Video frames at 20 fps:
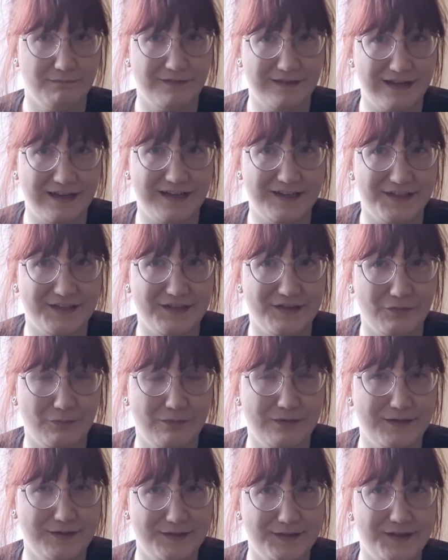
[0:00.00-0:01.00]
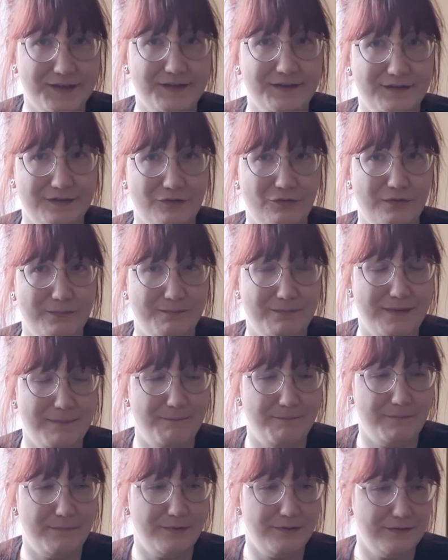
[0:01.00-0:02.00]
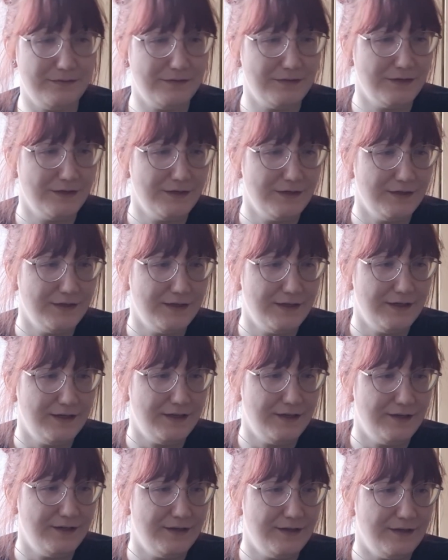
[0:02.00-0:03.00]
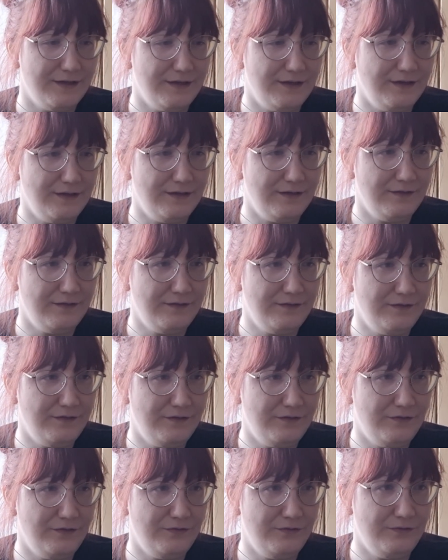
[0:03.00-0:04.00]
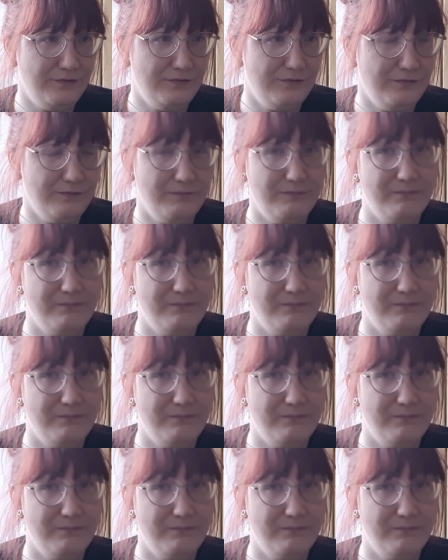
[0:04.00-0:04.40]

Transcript: that I obviously still remember into